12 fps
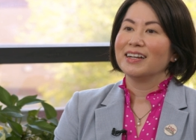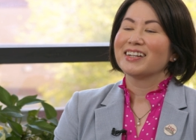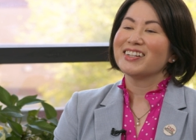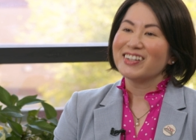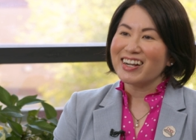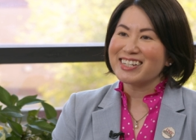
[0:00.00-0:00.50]

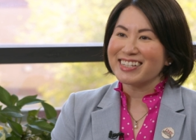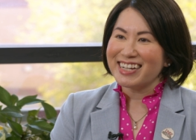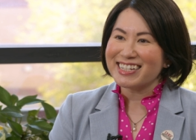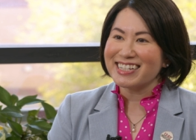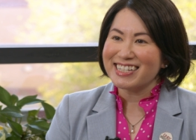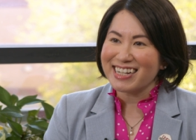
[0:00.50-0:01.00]

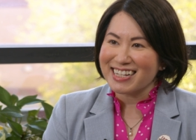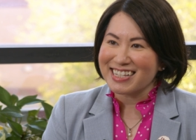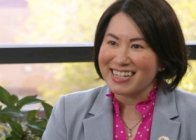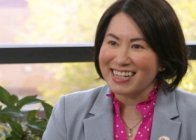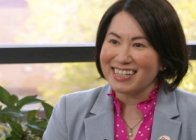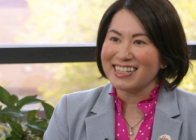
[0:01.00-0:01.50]
Congratulations,
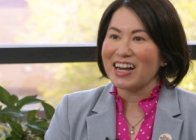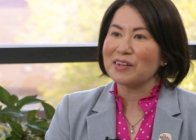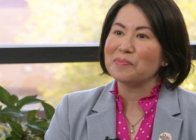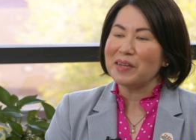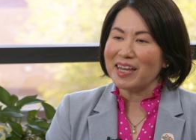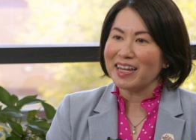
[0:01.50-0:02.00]
Justin,
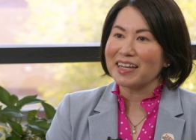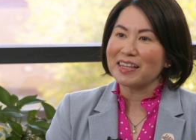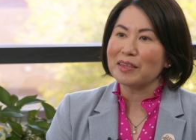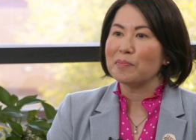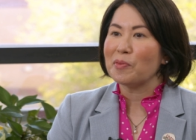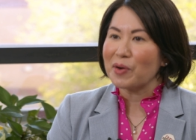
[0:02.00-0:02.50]
on being
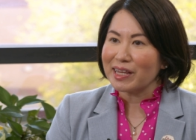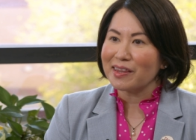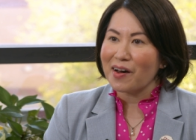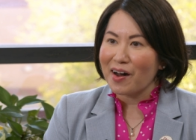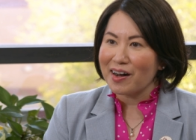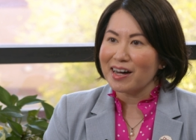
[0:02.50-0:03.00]
the Boyd
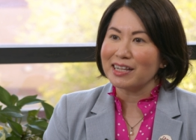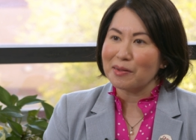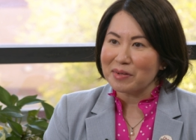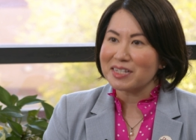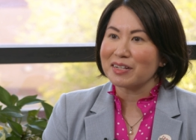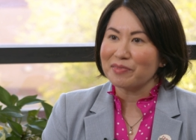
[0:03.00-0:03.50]
Law
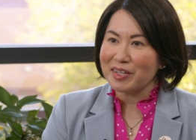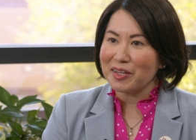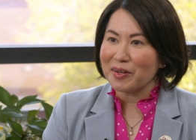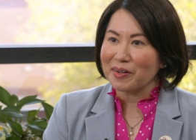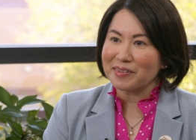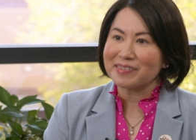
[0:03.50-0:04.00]
Alumnus of the
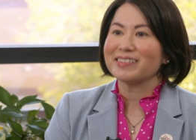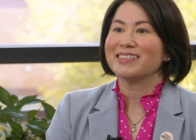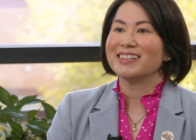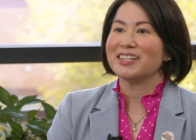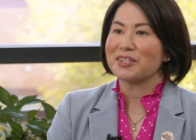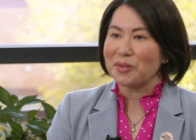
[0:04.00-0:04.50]
Year.
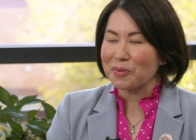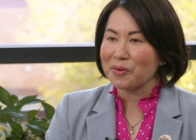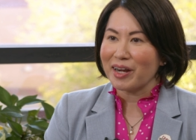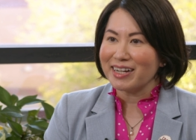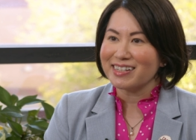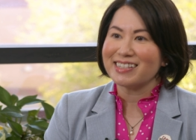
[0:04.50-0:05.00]
It's so
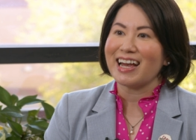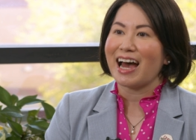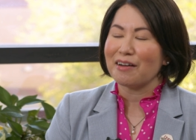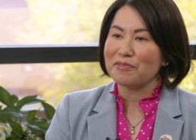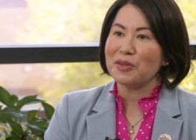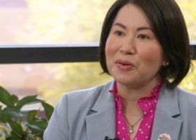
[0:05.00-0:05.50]
great to
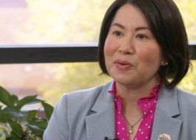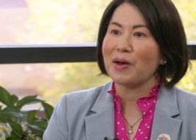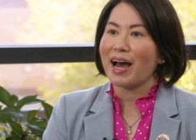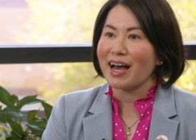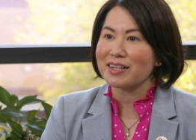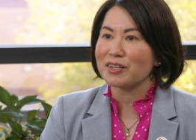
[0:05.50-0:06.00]
have you
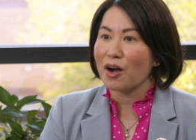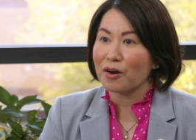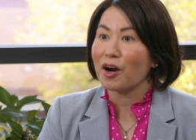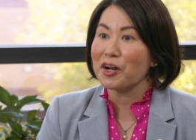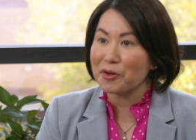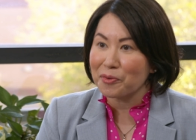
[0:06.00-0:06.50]
as our
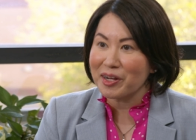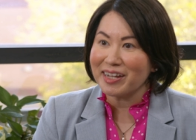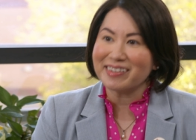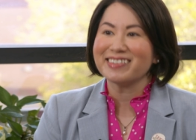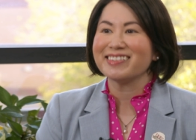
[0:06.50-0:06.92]
honoree.